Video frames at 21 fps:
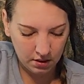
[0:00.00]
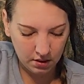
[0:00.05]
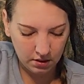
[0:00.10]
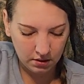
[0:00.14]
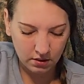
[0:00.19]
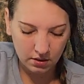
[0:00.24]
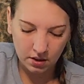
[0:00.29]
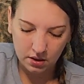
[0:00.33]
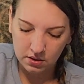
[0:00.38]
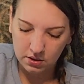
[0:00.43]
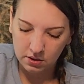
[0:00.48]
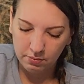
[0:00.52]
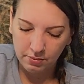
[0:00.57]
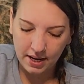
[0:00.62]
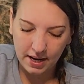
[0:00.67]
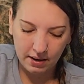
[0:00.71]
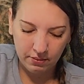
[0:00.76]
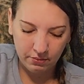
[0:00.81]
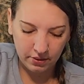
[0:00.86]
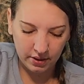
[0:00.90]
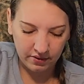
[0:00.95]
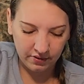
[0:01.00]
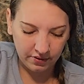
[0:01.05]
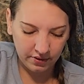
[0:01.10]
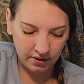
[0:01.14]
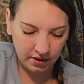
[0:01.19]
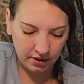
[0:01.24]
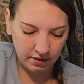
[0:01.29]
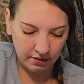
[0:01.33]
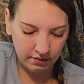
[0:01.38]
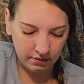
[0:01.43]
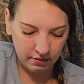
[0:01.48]
It's not so bad
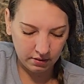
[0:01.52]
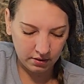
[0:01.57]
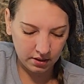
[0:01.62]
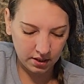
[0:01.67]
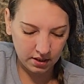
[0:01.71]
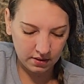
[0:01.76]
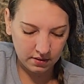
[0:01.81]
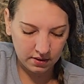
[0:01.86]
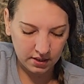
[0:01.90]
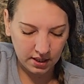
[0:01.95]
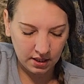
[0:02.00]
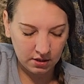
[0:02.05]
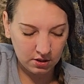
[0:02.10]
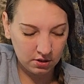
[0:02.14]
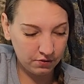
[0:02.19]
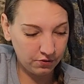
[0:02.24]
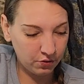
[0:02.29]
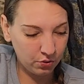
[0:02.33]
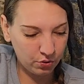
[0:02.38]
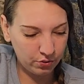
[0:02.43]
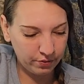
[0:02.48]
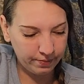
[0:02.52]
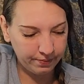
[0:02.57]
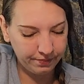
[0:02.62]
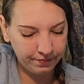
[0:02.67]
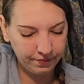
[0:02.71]
whenever this thing's full.